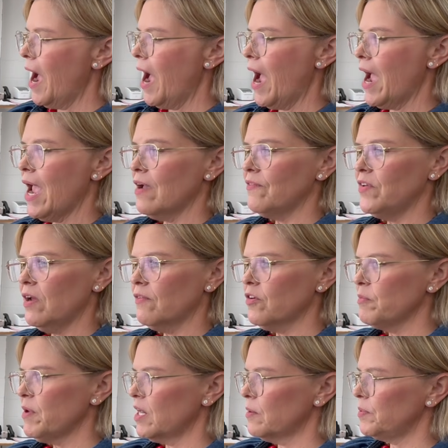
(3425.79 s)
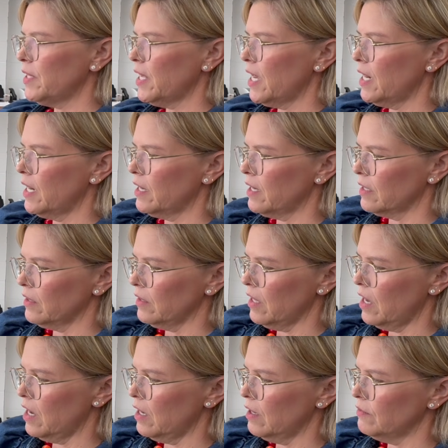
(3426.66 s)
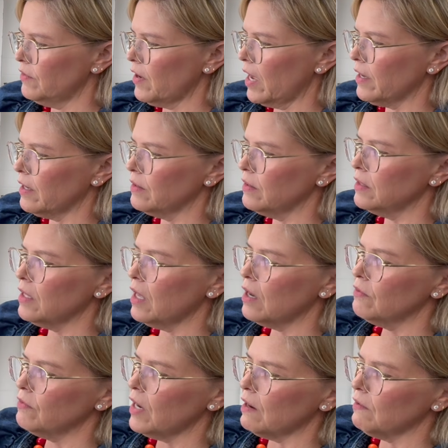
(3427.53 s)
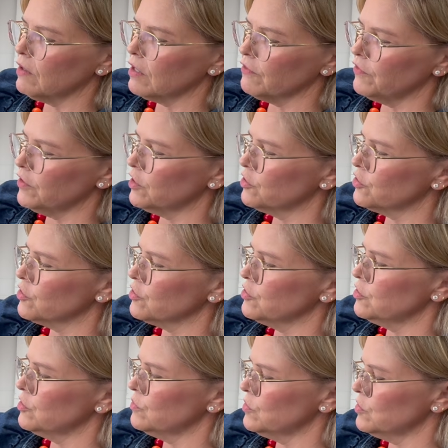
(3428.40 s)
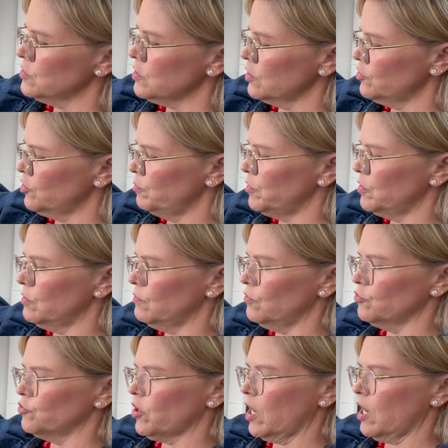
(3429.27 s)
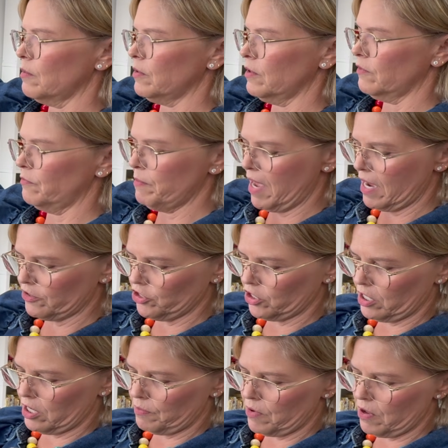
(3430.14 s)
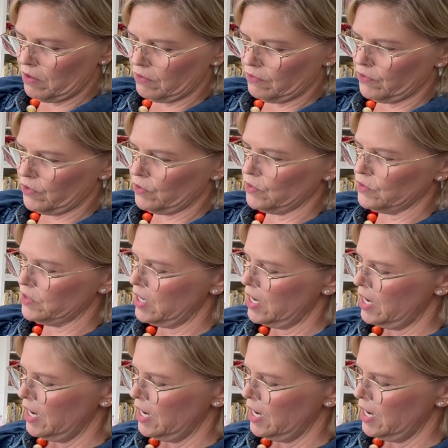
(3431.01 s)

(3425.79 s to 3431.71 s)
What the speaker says: I have never met a plaid I didn't love. I love how our finishers do such a beautiful job of matching up all of those.